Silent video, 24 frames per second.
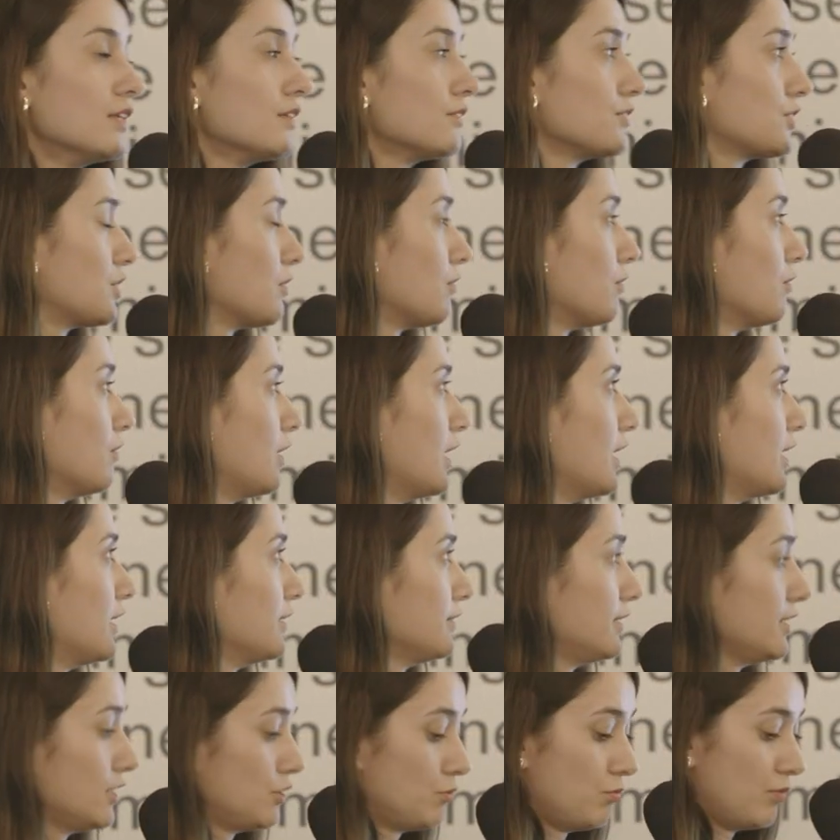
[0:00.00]
So
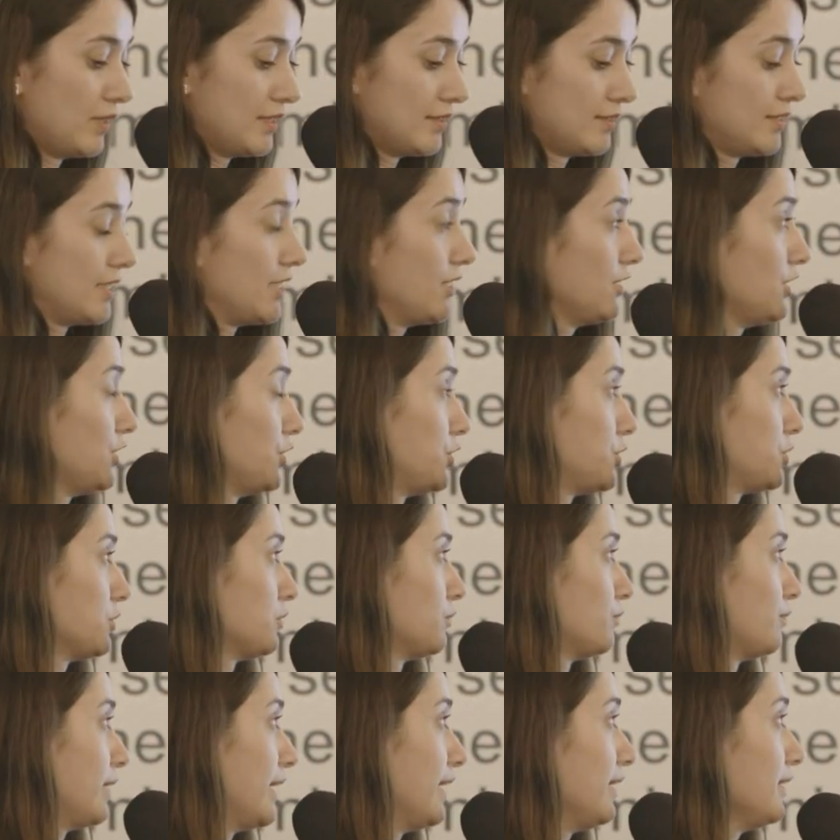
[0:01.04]
this was the
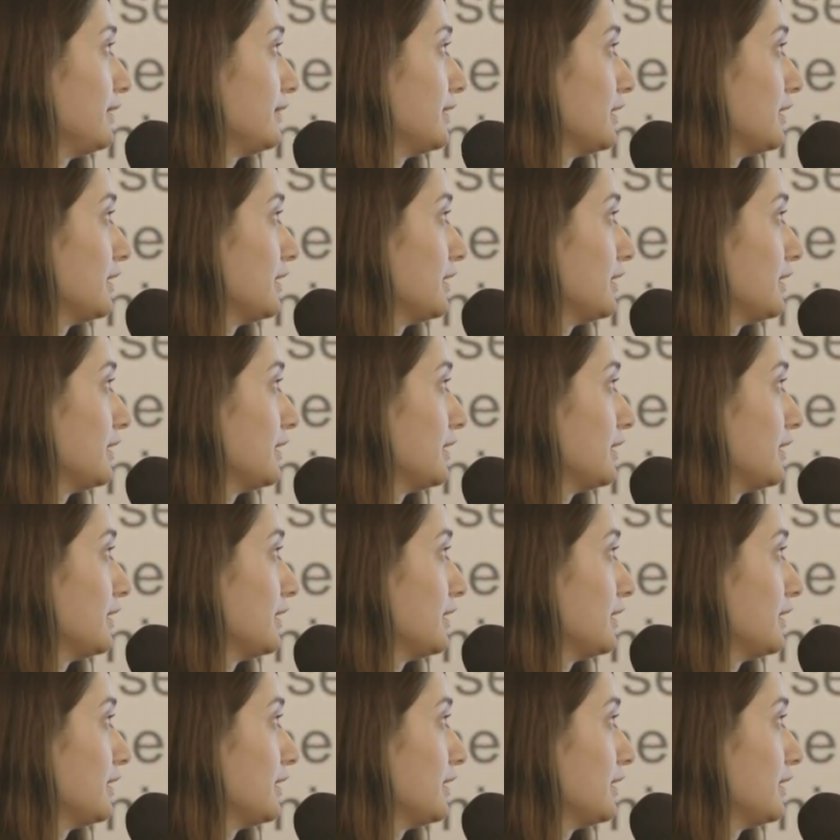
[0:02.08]
initial way